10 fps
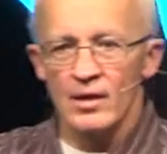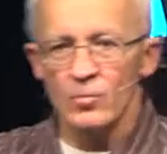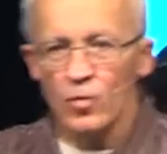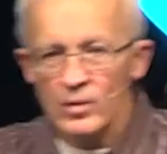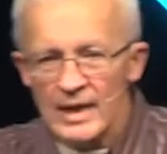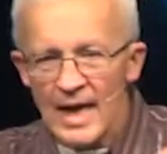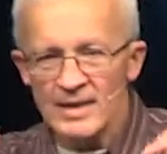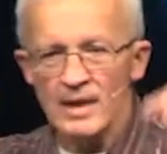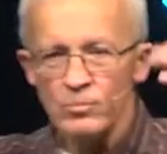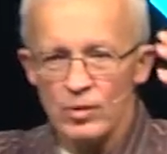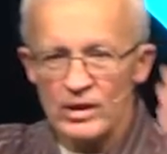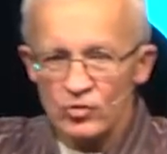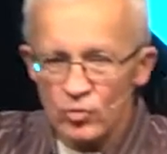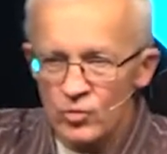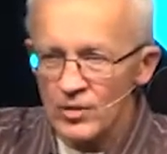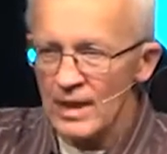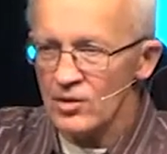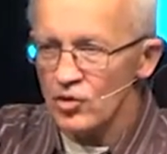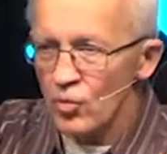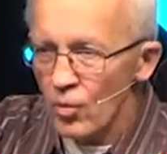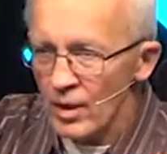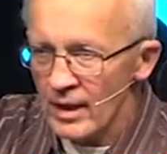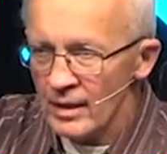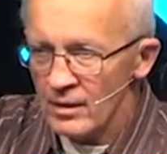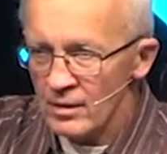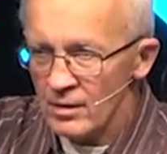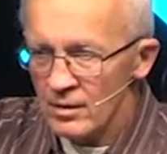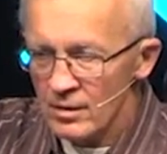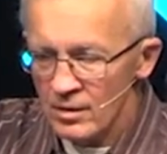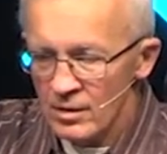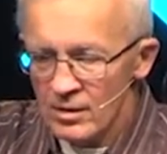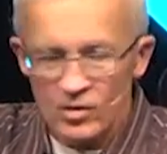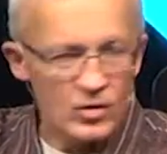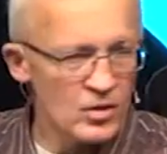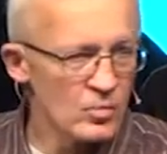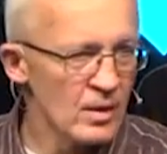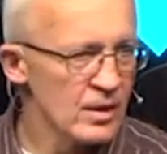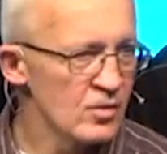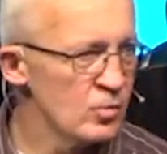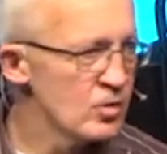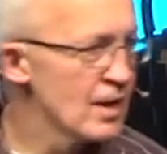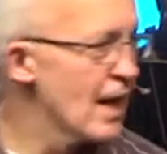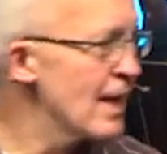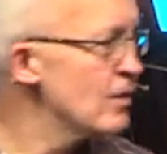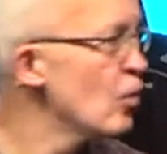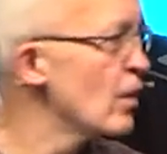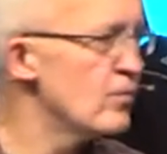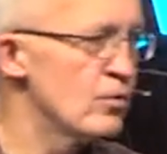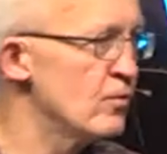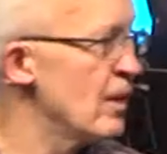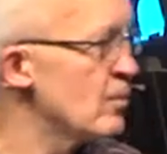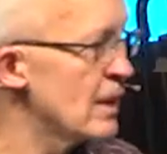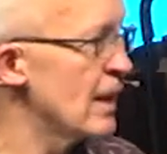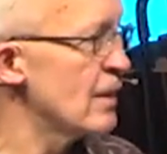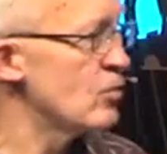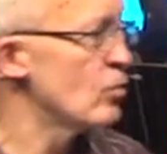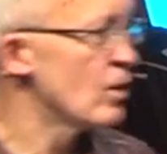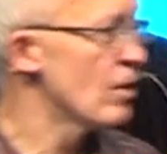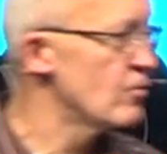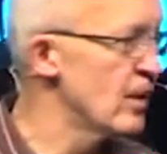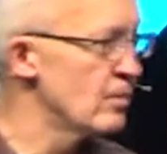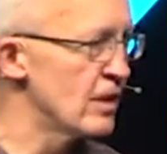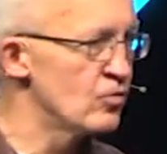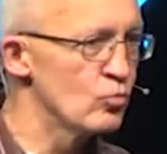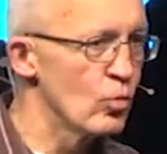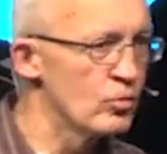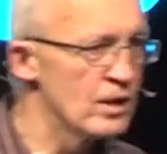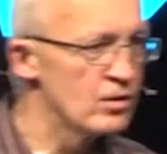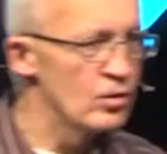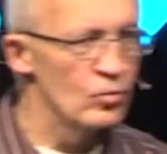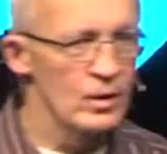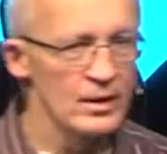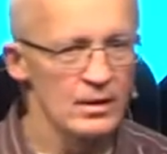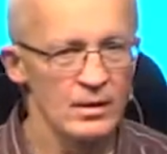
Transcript: the more God can bring truth and joy to this money experience. Now, I know every family can't do what our family has grown into doing.